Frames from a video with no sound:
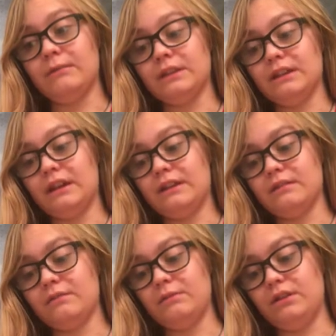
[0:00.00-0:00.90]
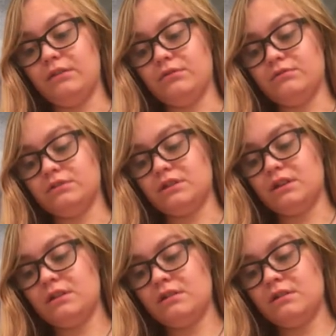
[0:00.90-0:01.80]
really like that we used
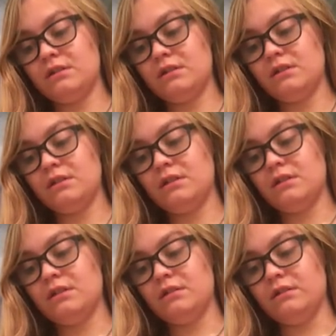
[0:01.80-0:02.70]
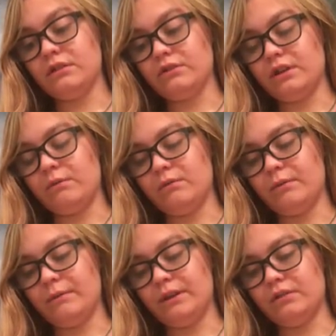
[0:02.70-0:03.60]
the other day when
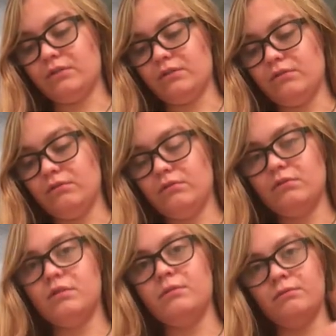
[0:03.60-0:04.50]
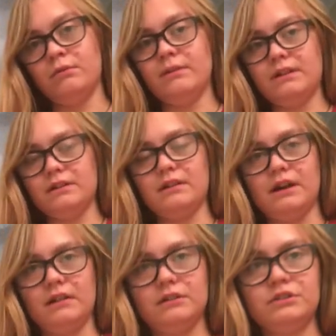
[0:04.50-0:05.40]
we went to when we went to the
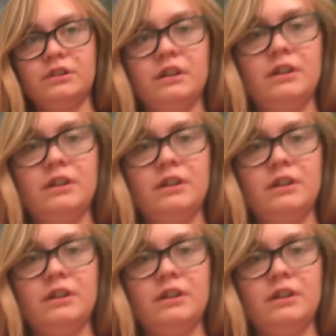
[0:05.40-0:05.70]
college.